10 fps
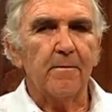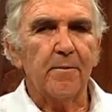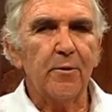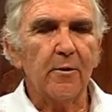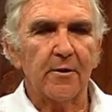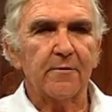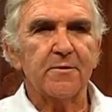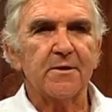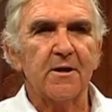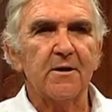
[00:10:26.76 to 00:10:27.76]
poor
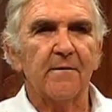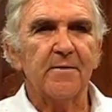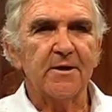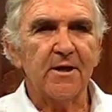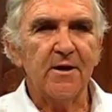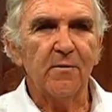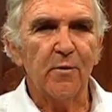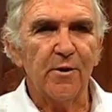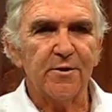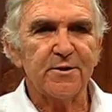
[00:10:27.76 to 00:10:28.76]
literacy of the 10
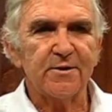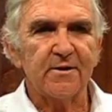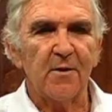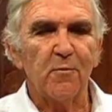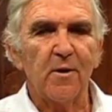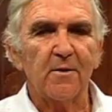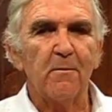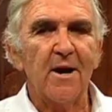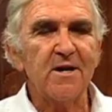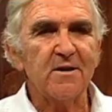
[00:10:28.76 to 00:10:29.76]
worst. And what
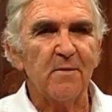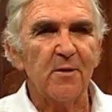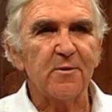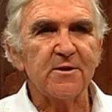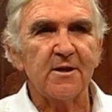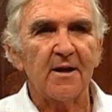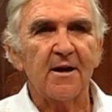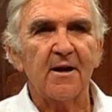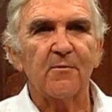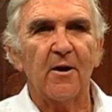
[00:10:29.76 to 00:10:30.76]
amazed me was that they
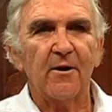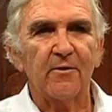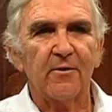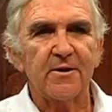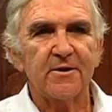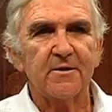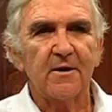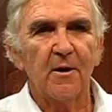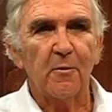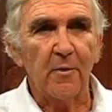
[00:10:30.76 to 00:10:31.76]
cut right across
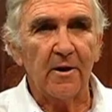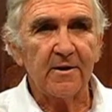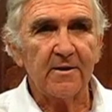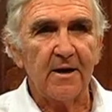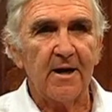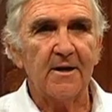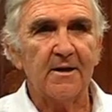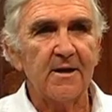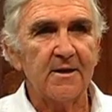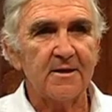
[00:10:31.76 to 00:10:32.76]
wealth
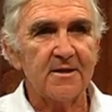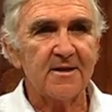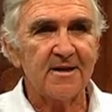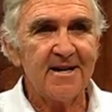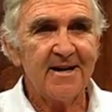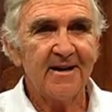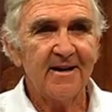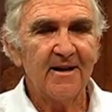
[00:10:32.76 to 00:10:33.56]
and ethnicity.